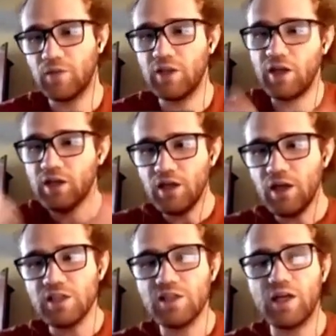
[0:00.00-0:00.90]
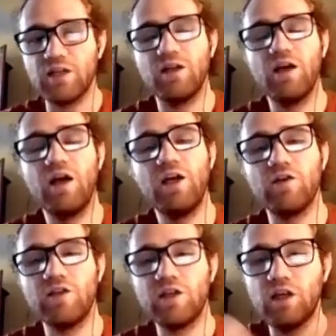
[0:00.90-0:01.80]
And the idea is that you
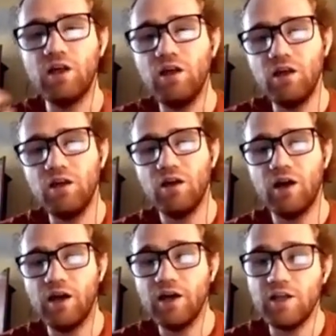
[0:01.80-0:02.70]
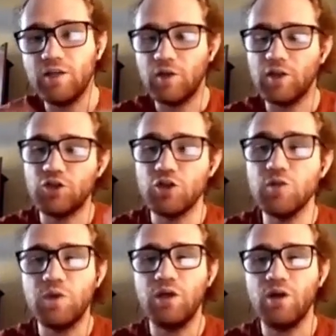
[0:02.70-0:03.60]
know the key uh, it, it
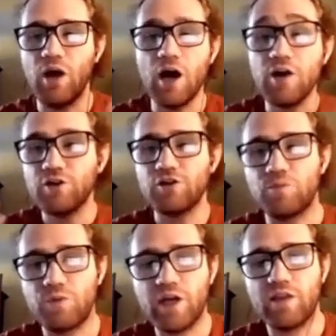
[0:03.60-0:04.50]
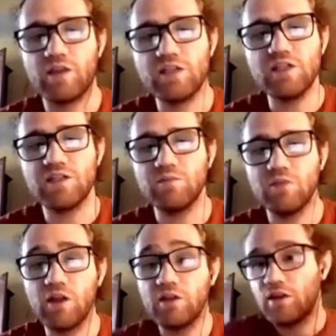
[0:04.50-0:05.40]
should be harder to break the system
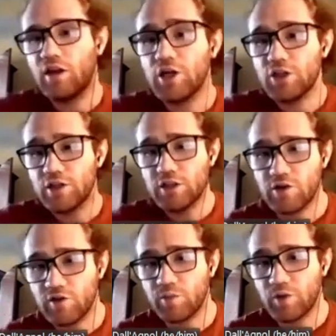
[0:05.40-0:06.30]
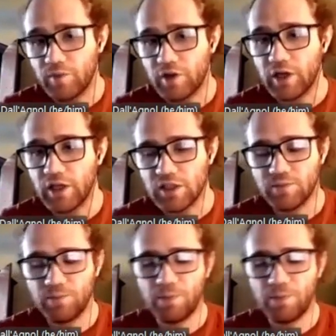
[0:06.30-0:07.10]
the larger the security parameter is.